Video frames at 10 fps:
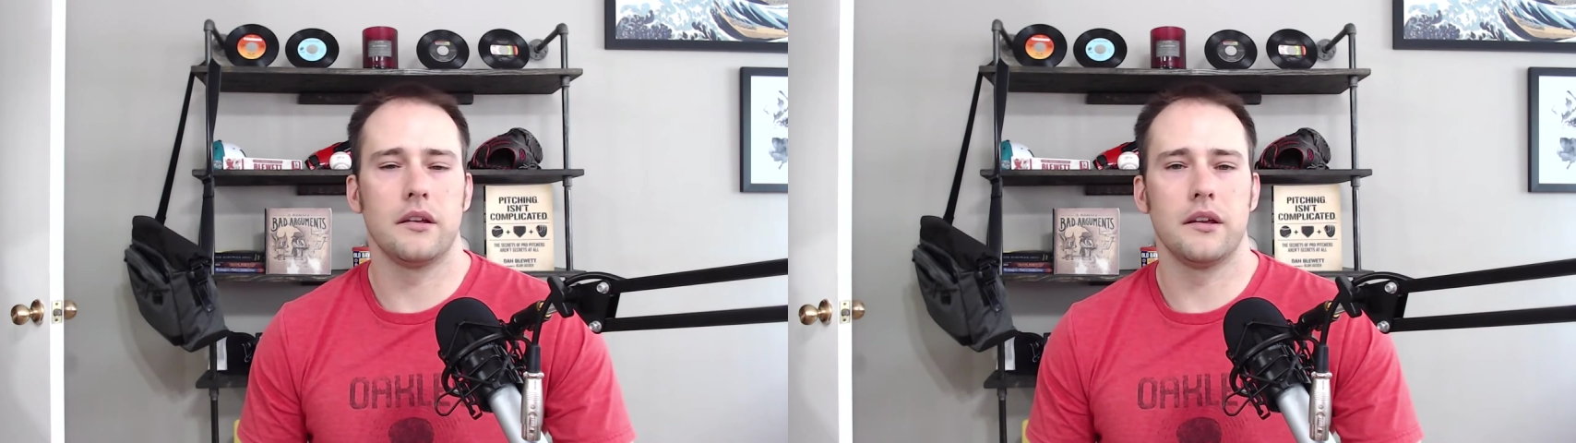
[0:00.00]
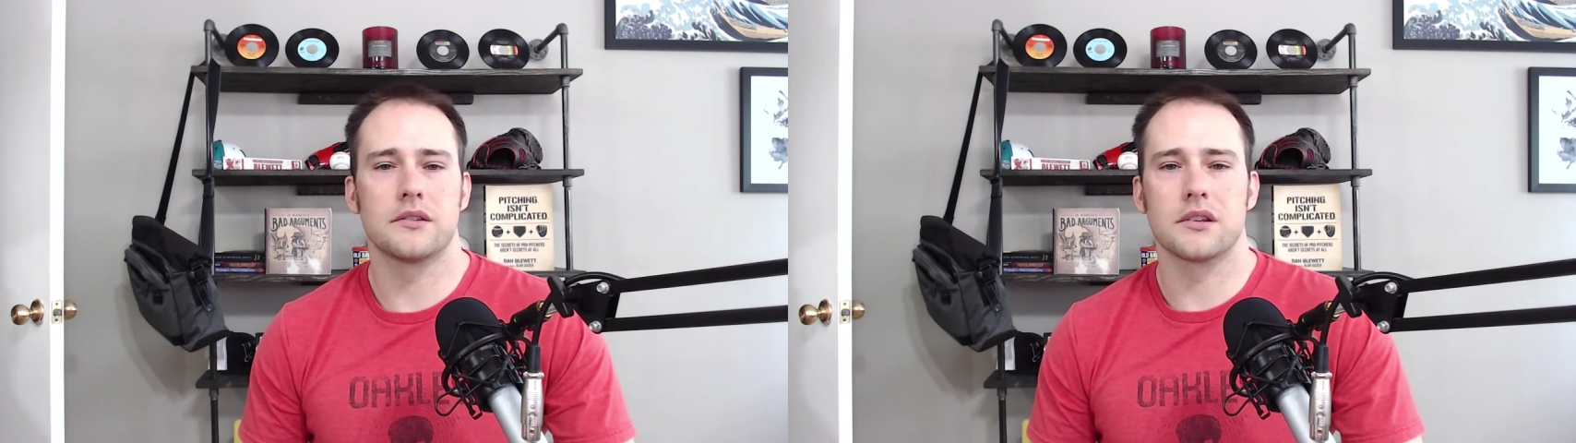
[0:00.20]

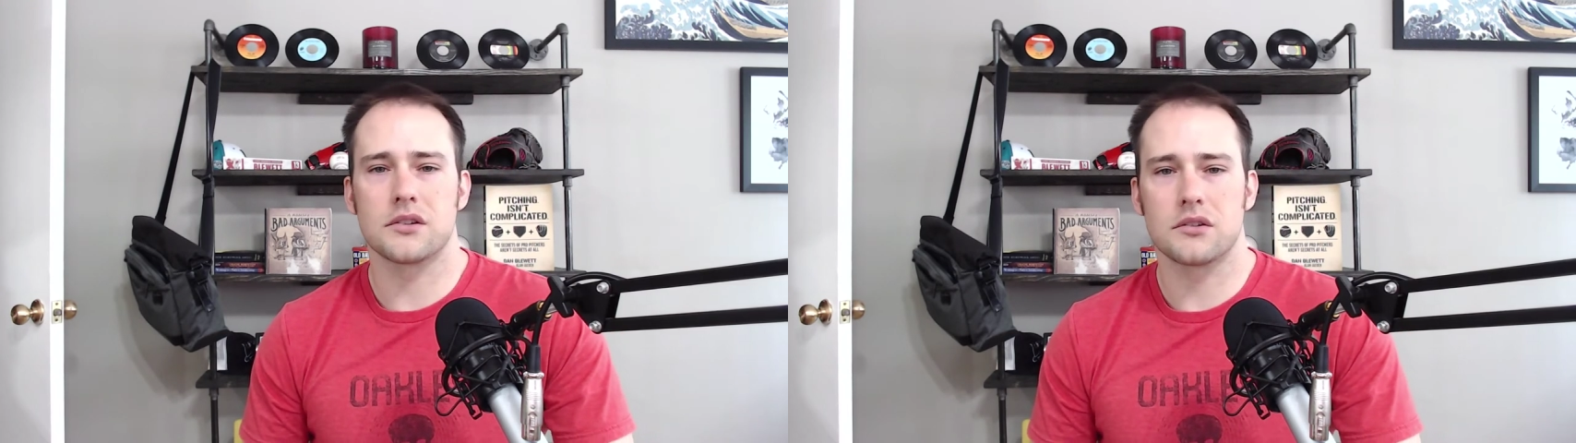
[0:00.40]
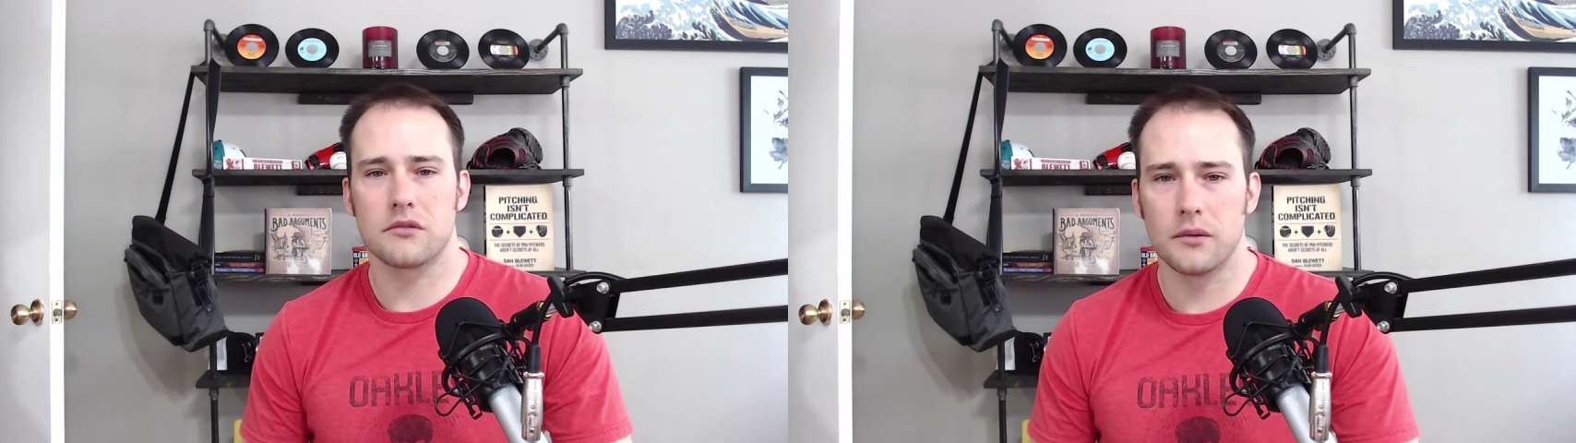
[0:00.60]
it's
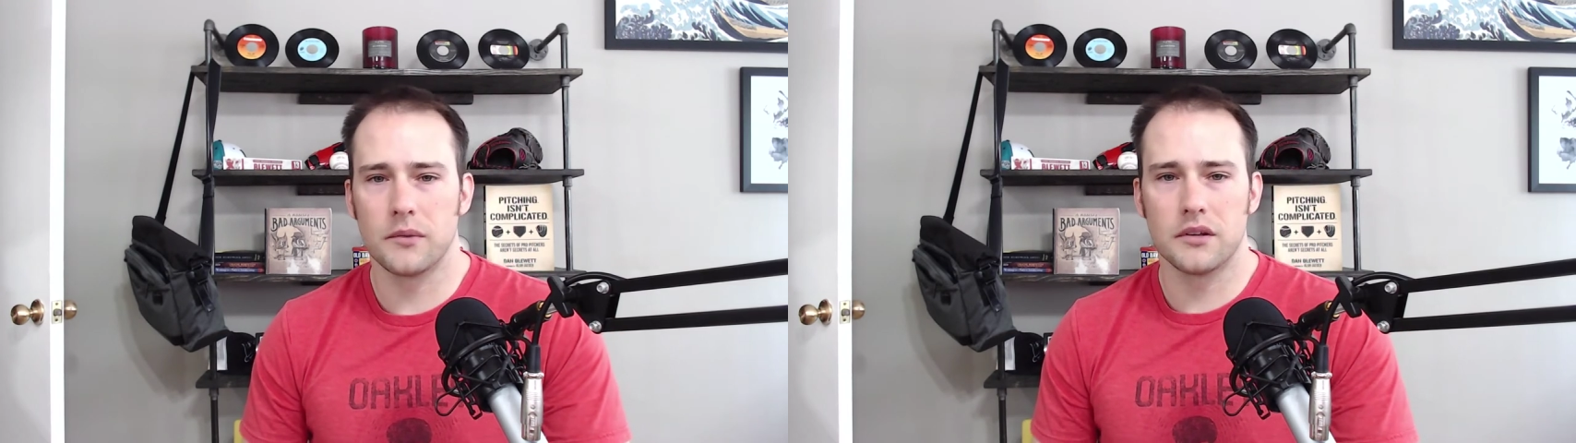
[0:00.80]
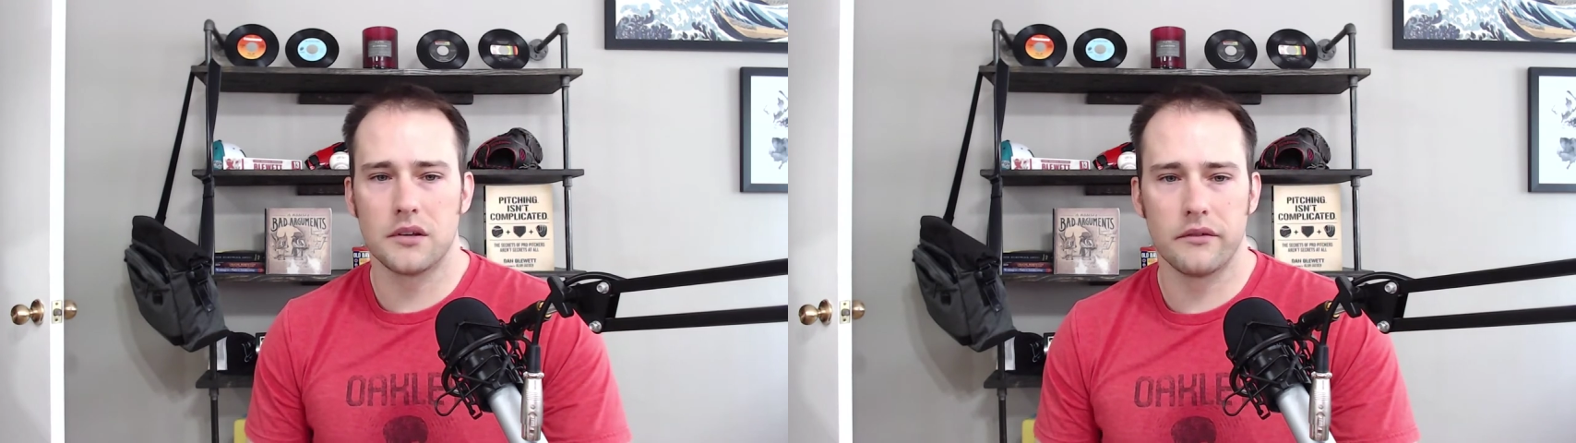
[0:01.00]

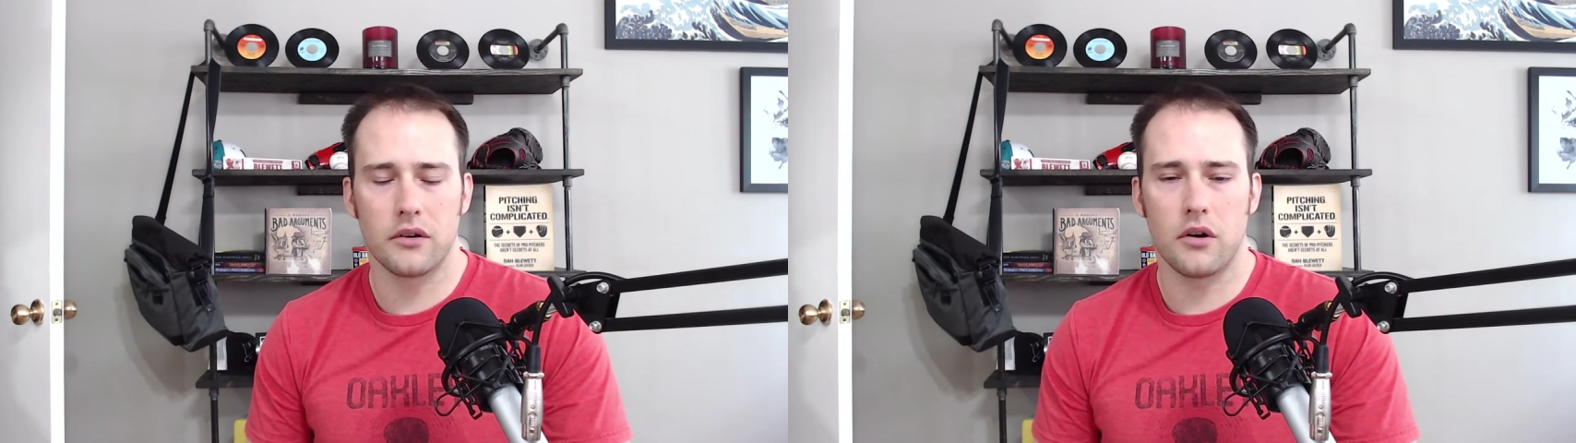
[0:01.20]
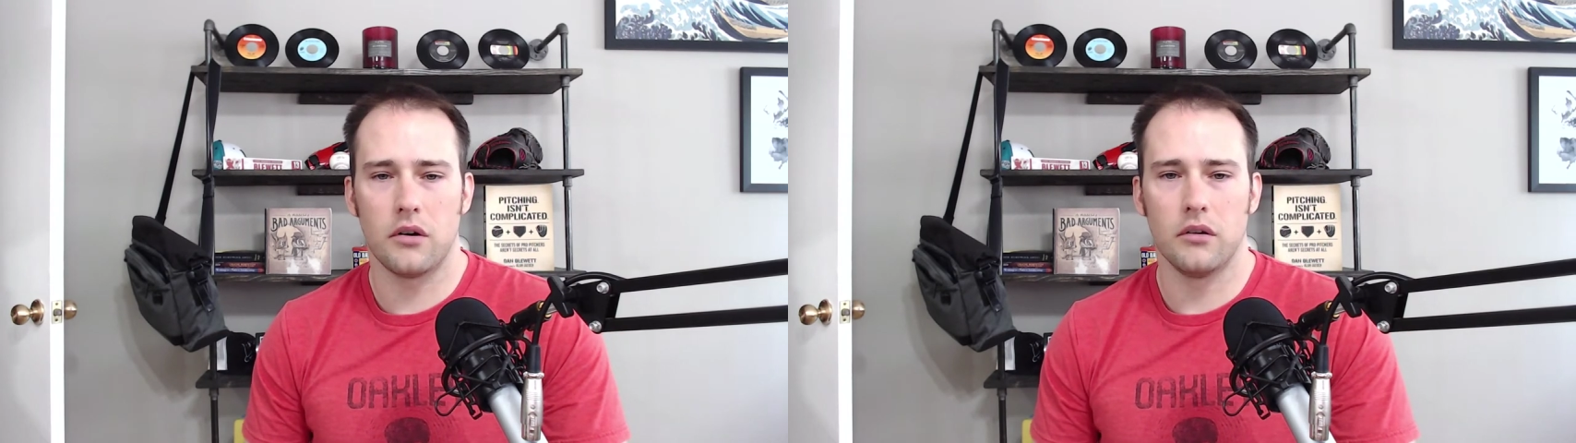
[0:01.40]
extremely
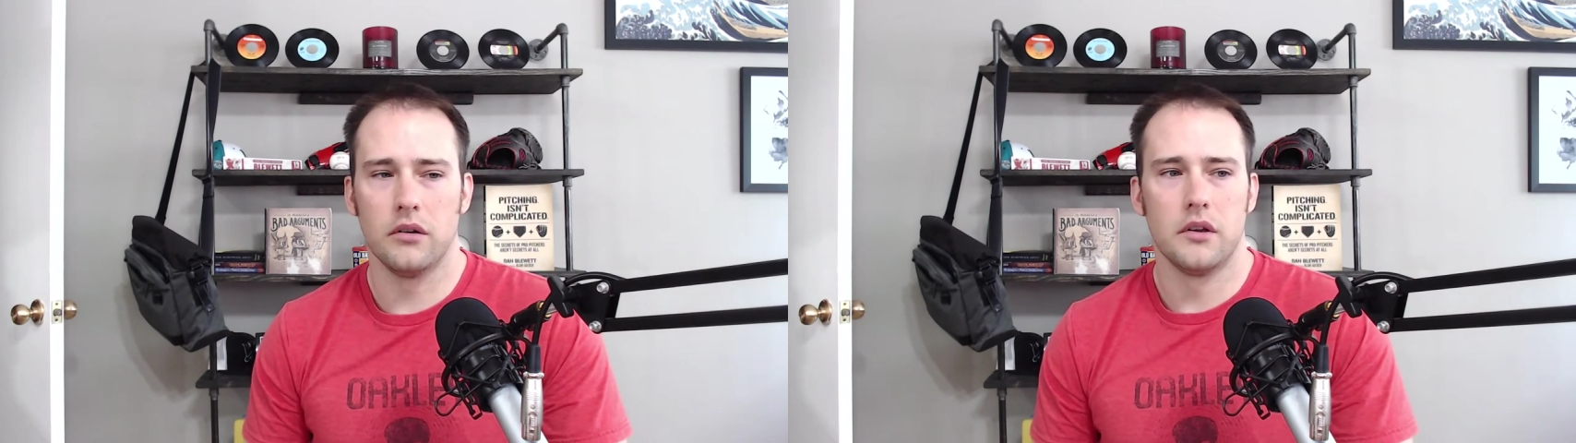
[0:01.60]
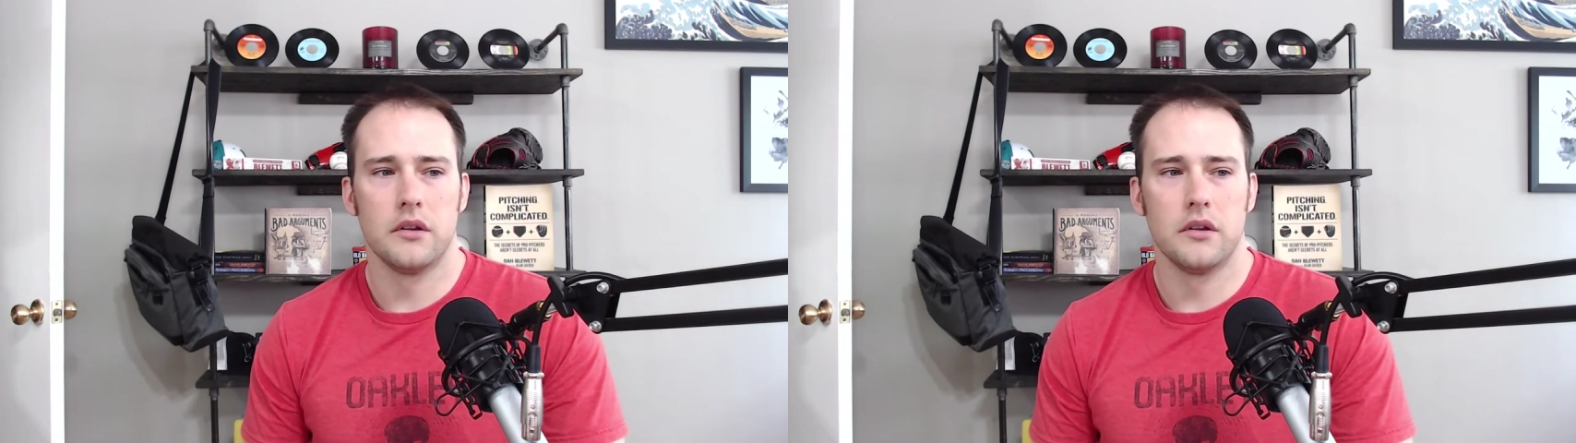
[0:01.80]
difficult